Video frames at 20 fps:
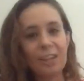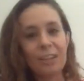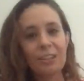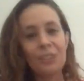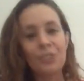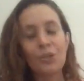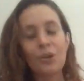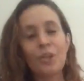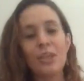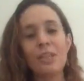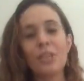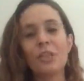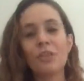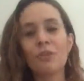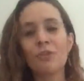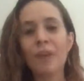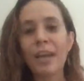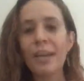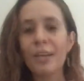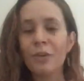So it's a
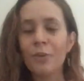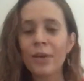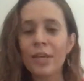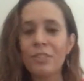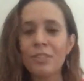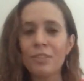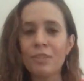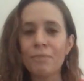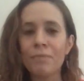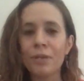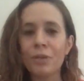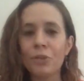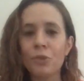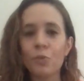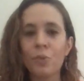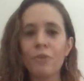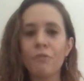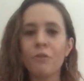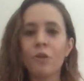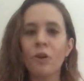great question because
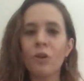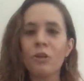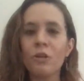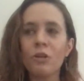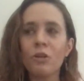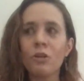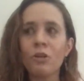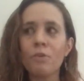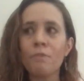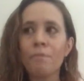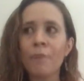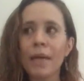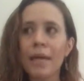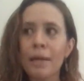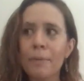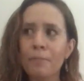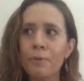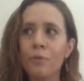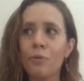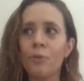we've got
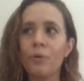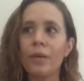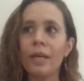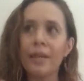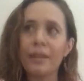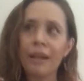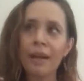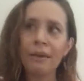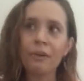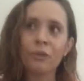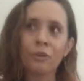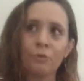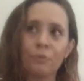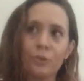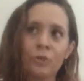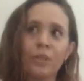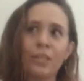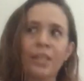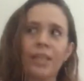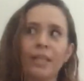people in our
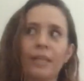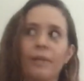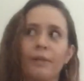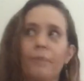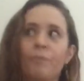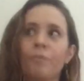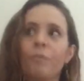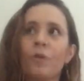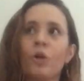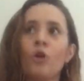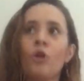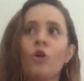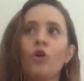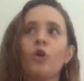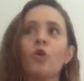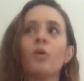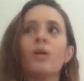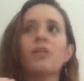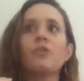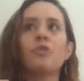community
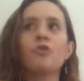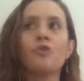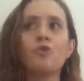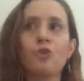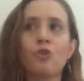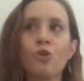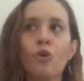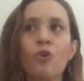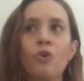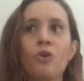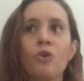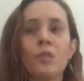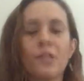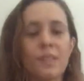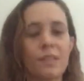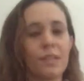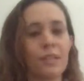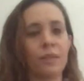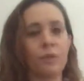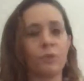who are so
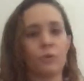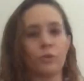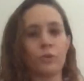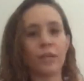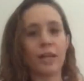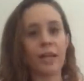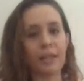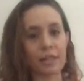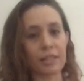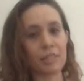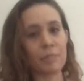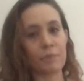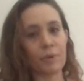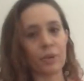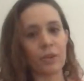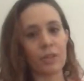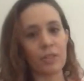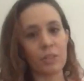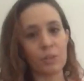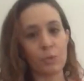skilled and
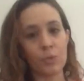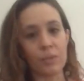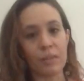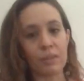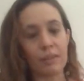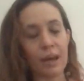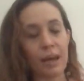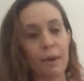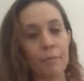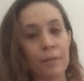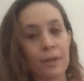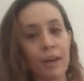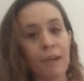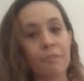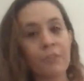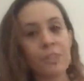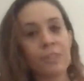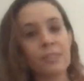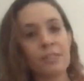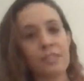experienced with
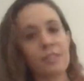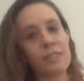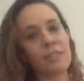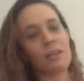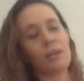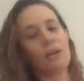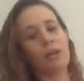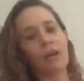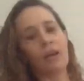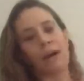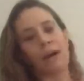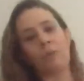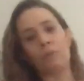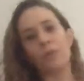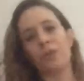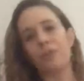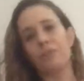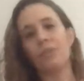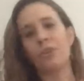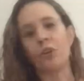governance,
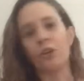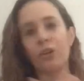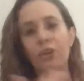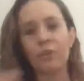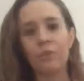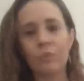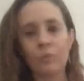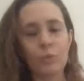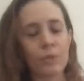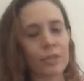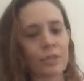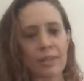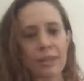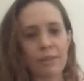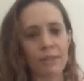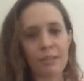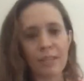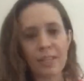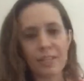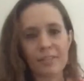with, you know, with
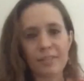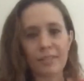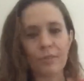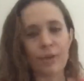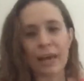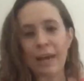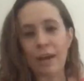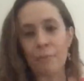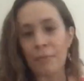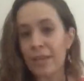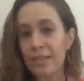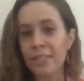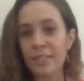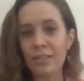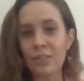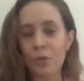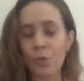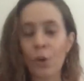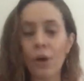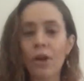things, how
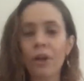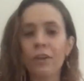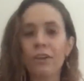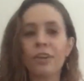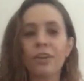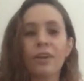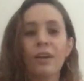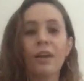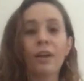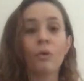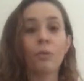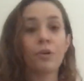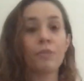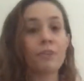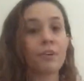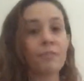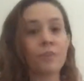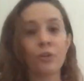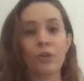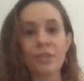meetings work. We've
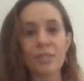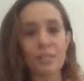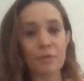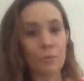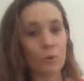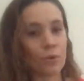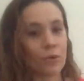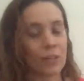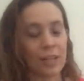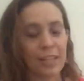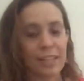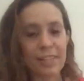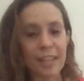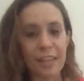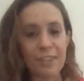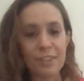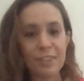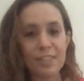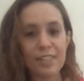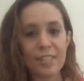even got some
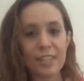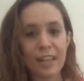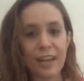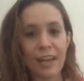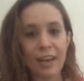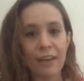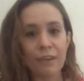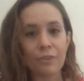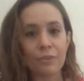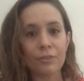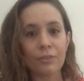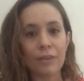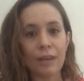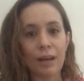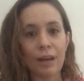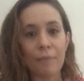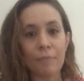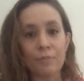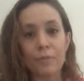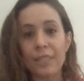organisations in our
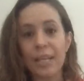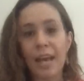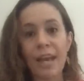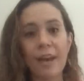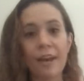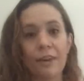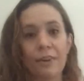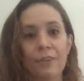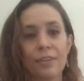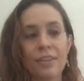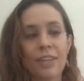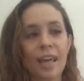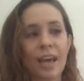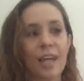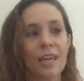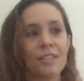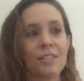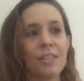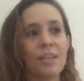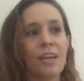town
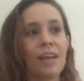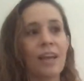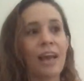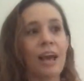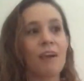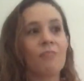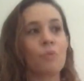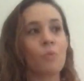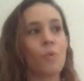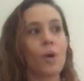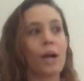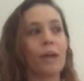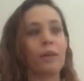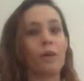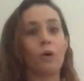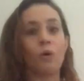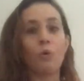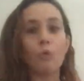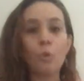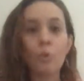that have won
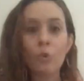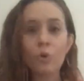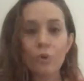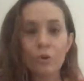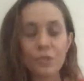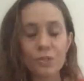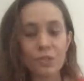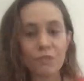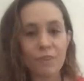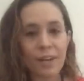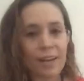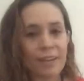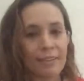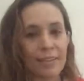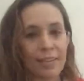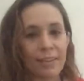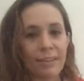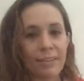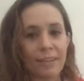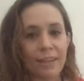awards around
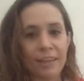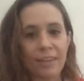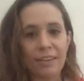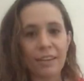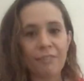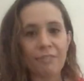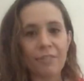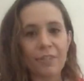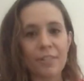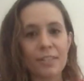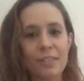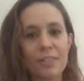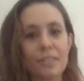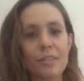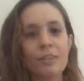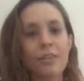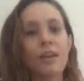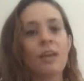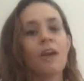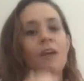their governance,
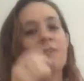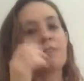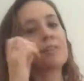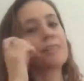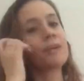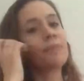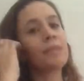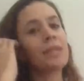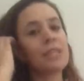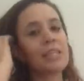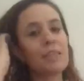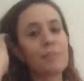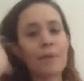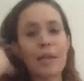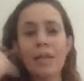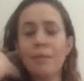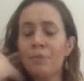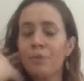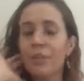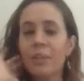and for some of these
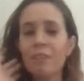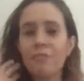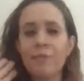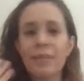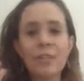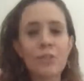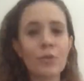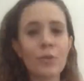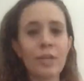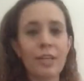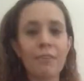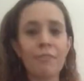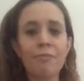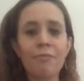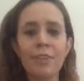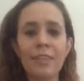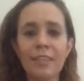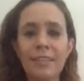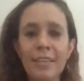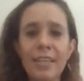people that have been doing it
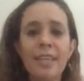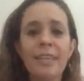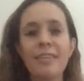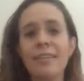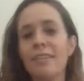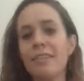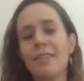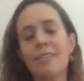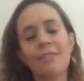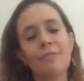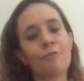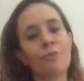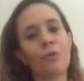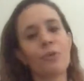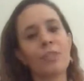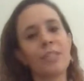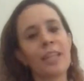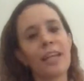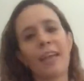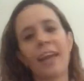for years,
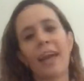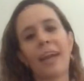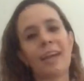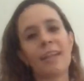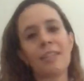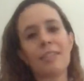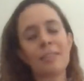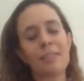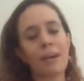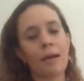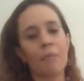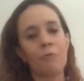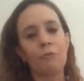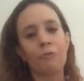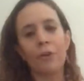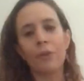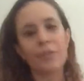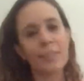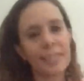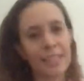for decades,
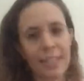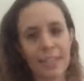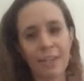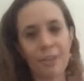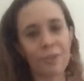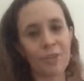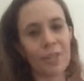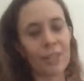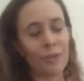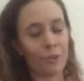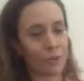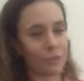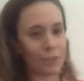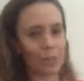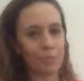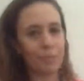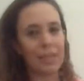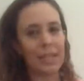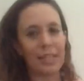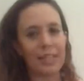volunteering on
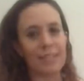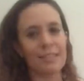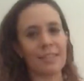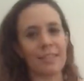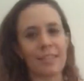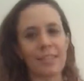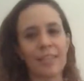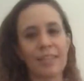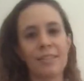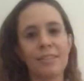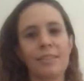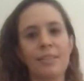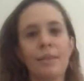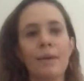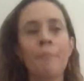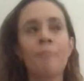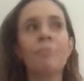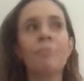committees and things,